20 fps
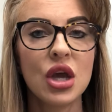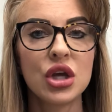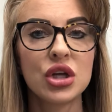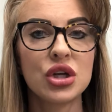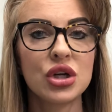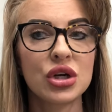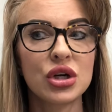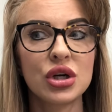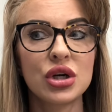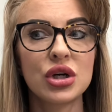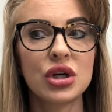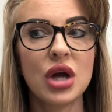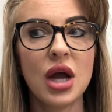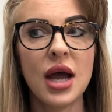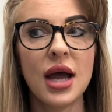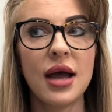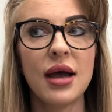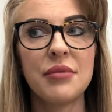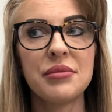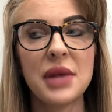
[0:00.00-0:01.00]
You're
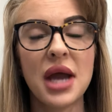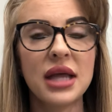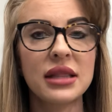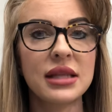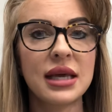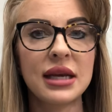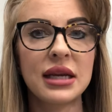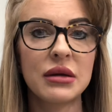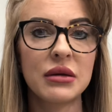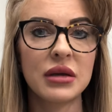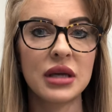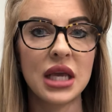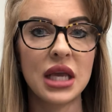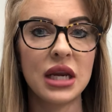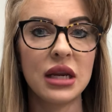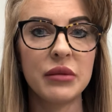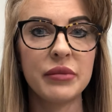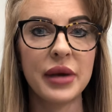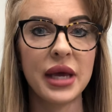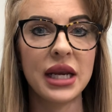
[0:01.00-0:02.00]
not letting
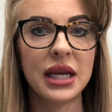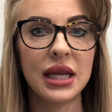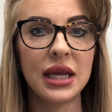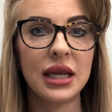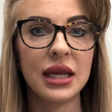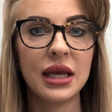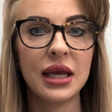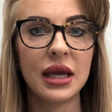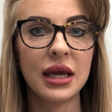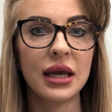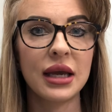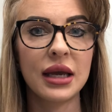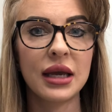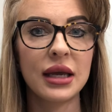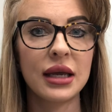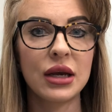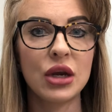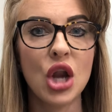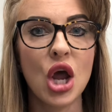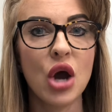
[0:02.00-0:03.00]
anybody
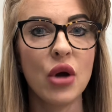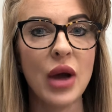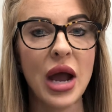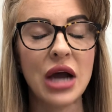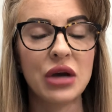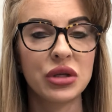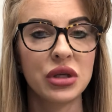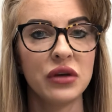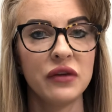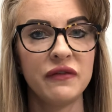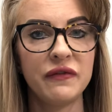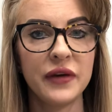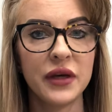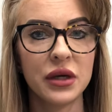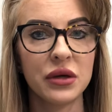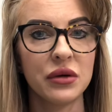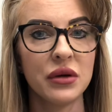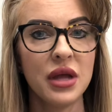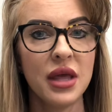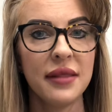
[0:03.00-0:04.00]
know how you
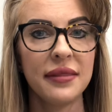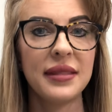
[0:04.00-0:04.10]
feel.